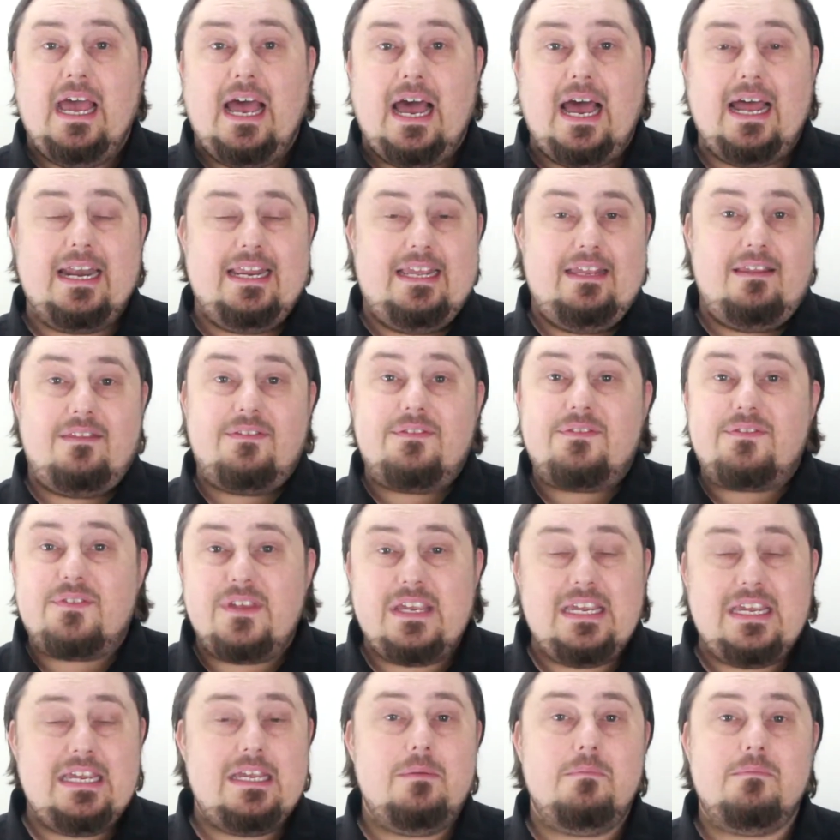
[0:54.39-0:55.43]
any
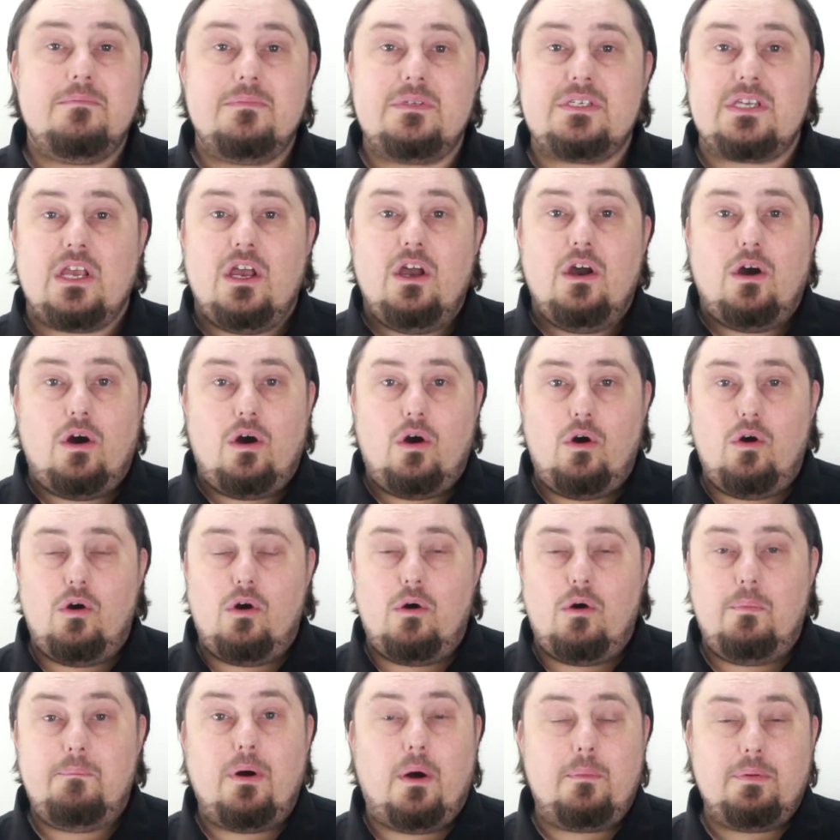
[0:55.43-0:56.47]
themes or
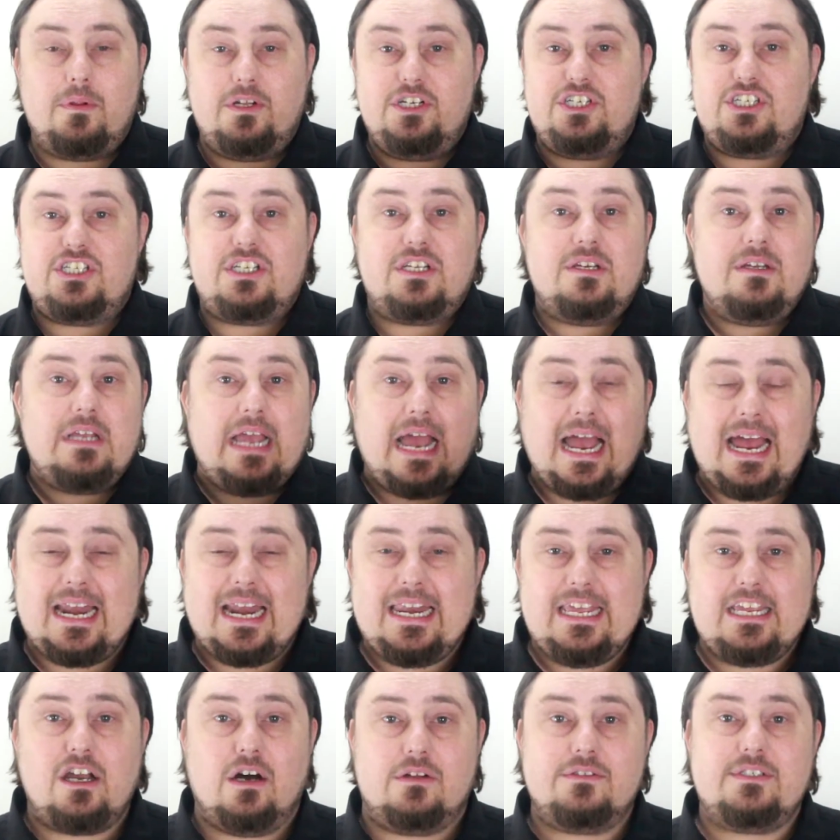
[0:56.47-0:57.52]
published any
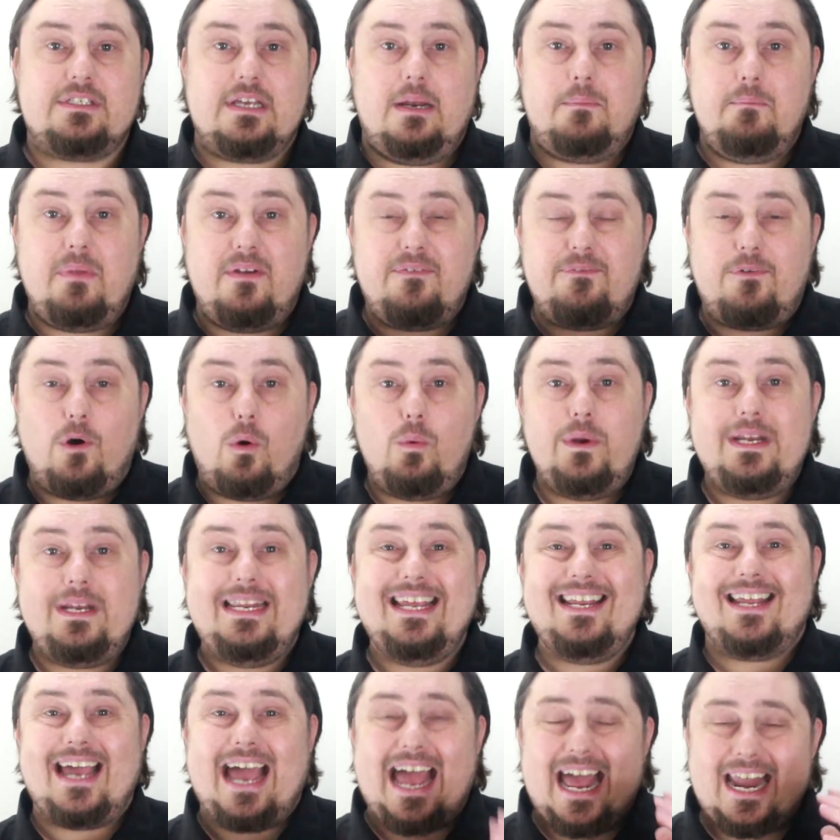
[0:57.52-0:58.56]
content, before we
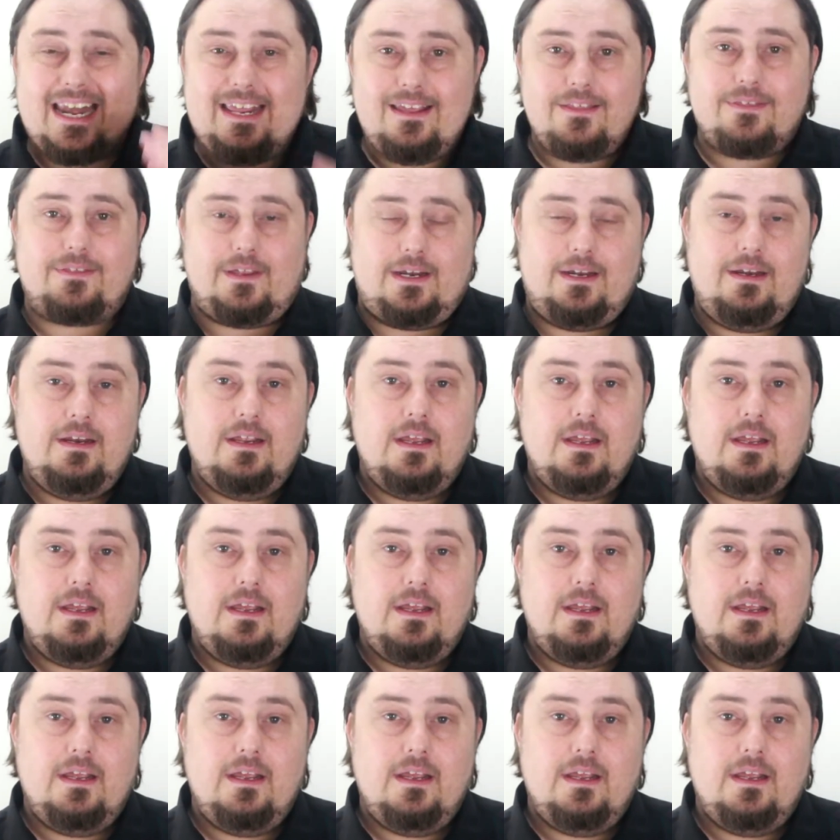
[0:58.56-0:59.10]
did anything,